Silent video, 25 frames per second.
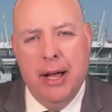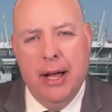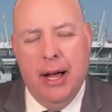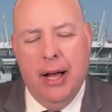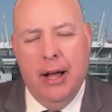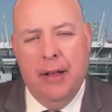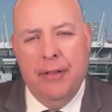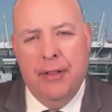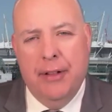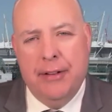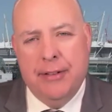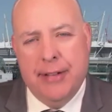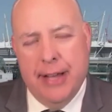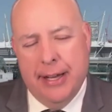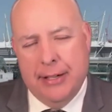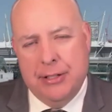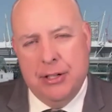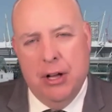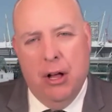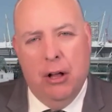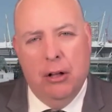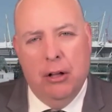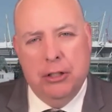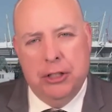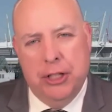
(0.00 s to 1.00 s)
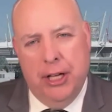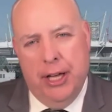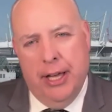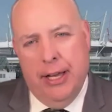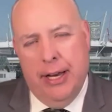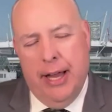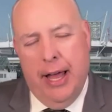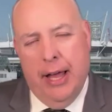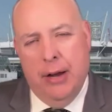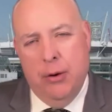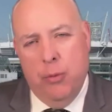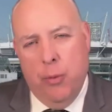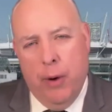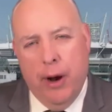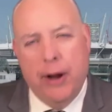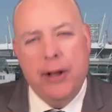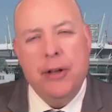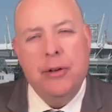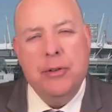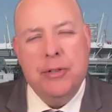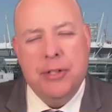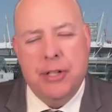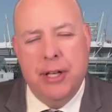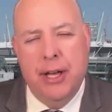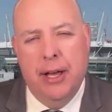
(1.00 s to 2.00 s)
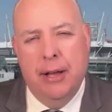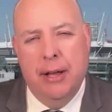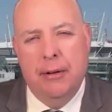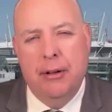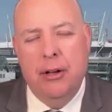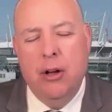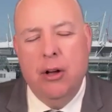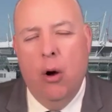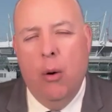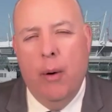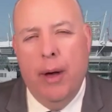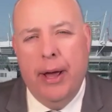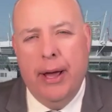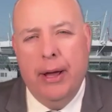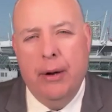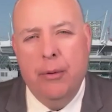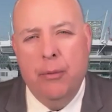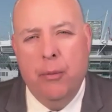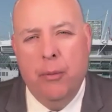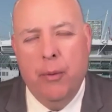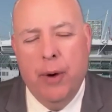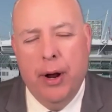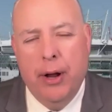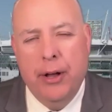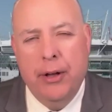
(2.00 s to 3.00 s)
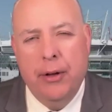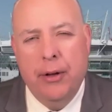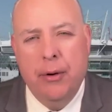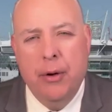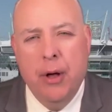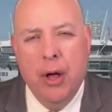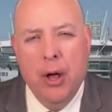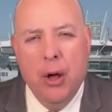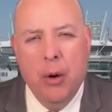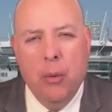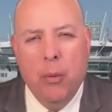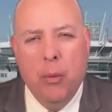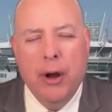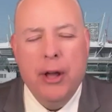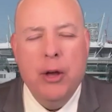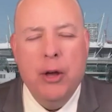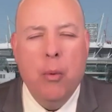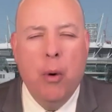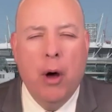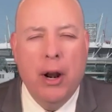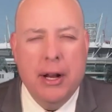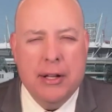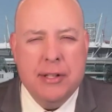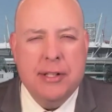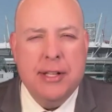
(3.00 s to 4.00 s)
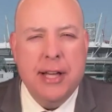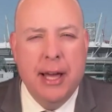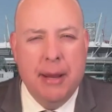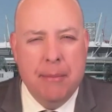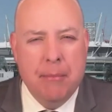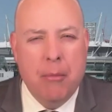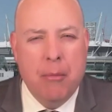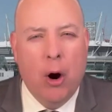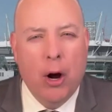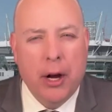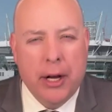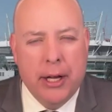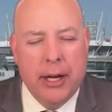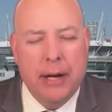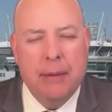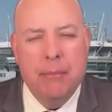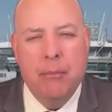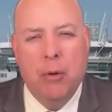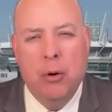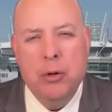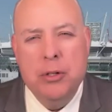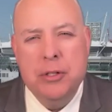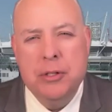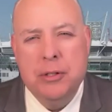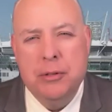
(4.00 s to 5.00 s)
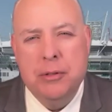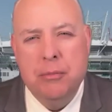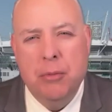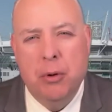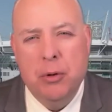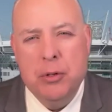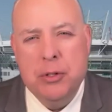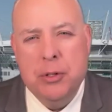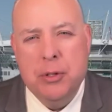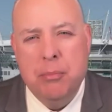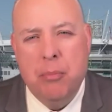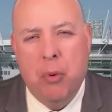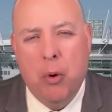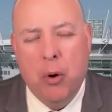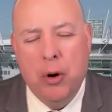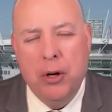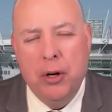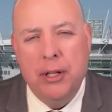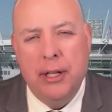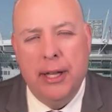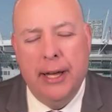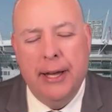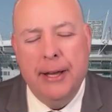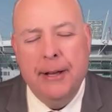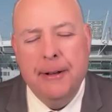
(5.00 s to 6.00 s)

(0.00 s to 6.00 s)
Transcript: uh, the technology and, and where you see it going and where you where you want to see it marketed most most importantly.